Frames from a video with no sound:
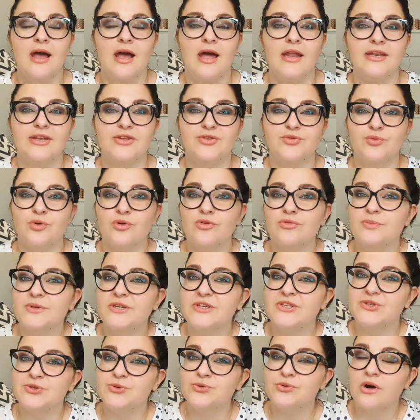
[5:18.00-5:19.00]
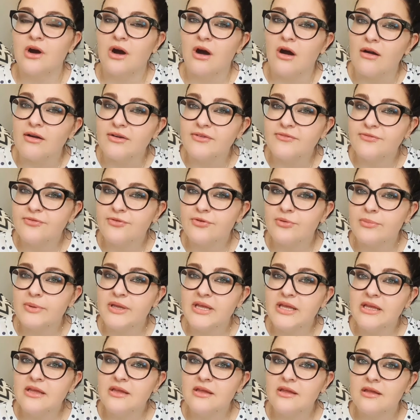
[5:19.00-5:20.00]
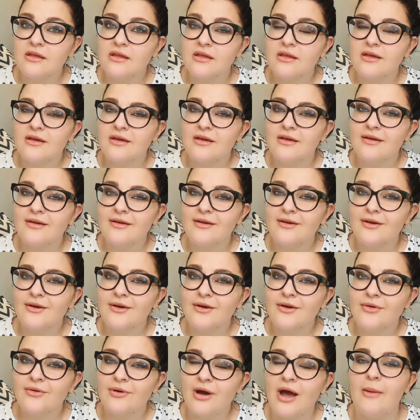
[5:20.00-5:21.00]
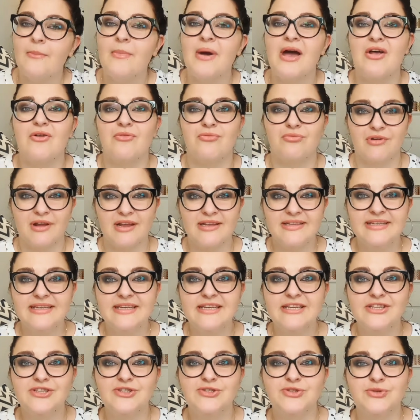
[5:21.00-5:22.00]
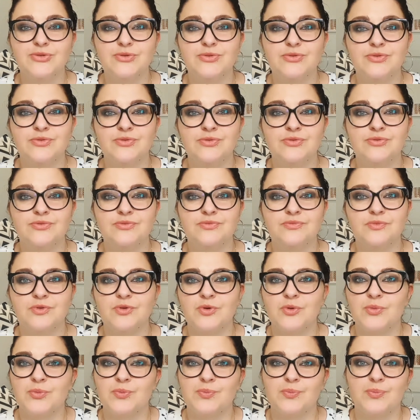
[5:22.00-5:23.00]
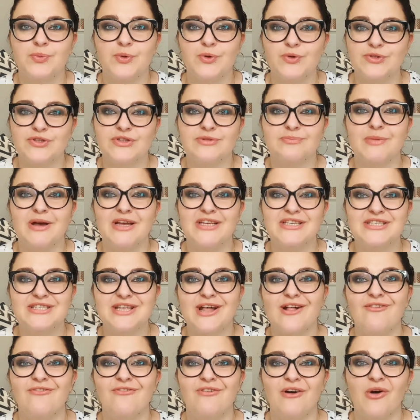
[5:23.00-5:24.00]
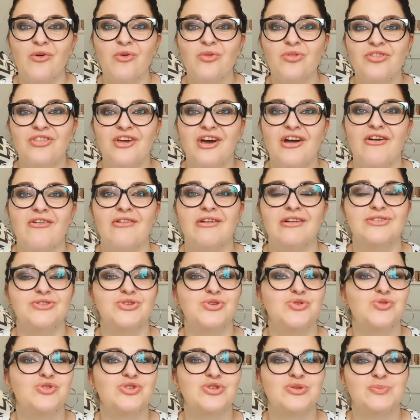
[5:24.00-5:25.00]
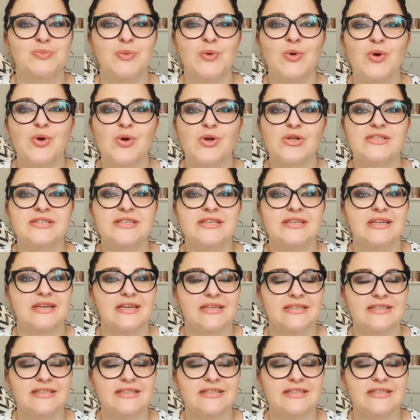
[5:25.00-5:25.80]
and it won't be too hard for me? Am I ready to put myself out there and do sports and